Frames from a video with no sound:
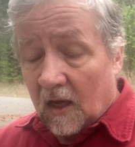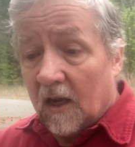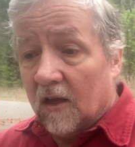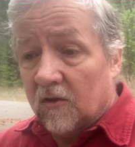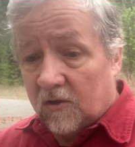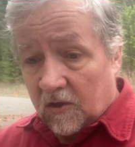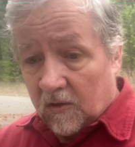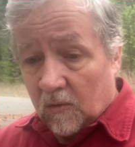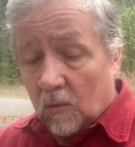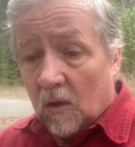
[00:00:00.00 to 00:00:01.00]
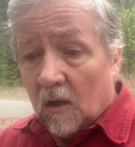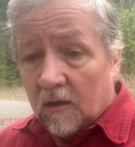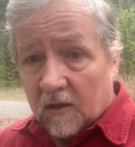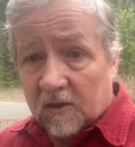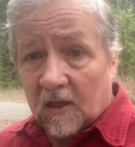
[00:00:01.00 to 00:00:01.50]
into
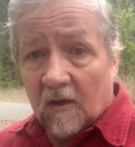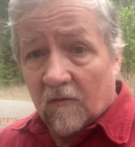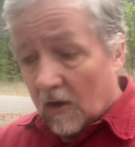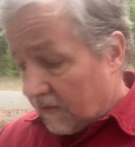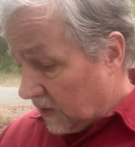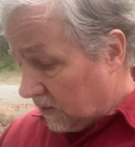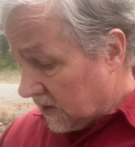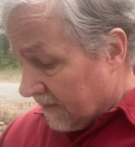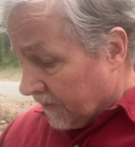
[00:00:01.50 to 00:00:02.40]
the city of refuge.